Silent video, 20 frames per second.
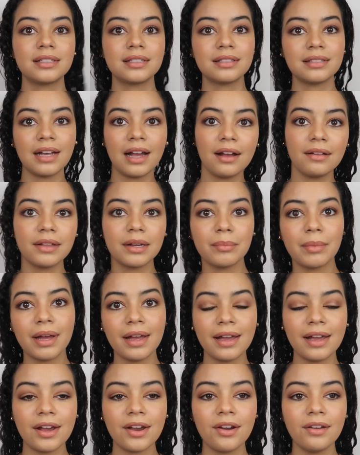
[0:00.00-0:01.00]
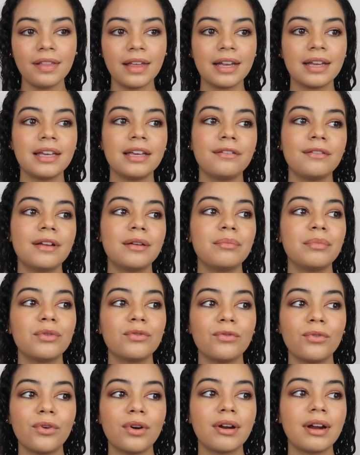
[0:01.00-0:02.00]
styling my hair, like even
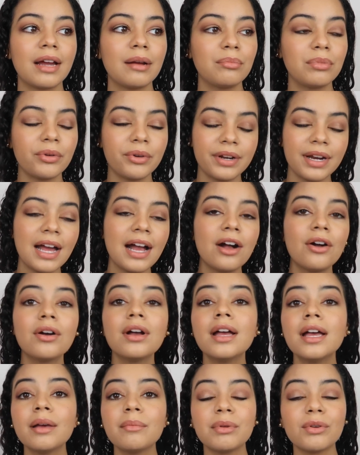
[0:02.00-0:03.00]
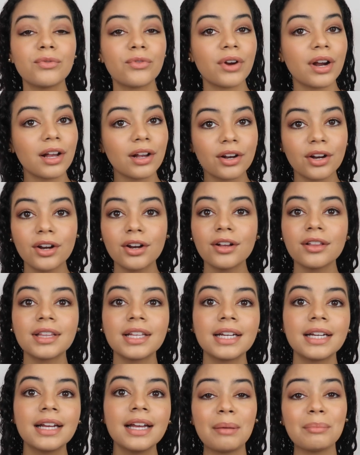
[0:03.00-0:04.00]
before I blow it out, before I curl
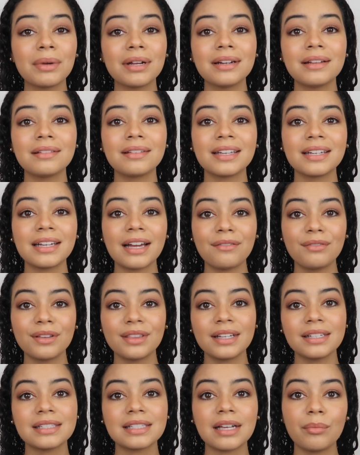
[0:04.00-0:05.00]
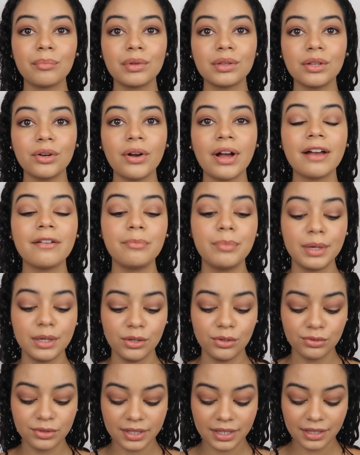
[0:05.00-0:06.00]
it, I'm gonna link everything down below. I've been
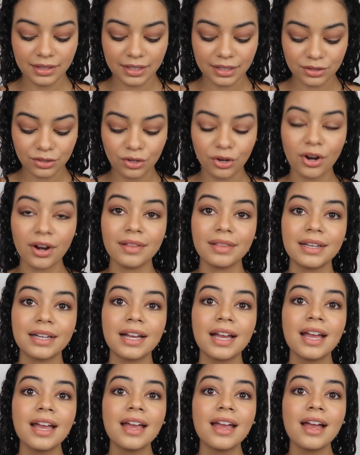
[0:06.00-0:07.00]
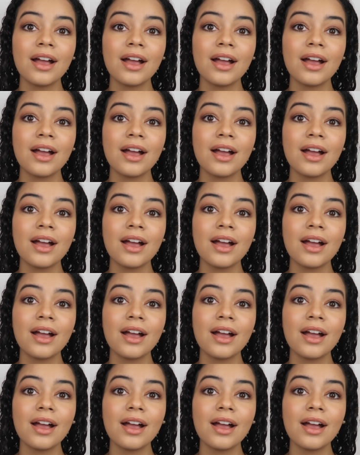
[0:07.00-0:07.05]
using this garlic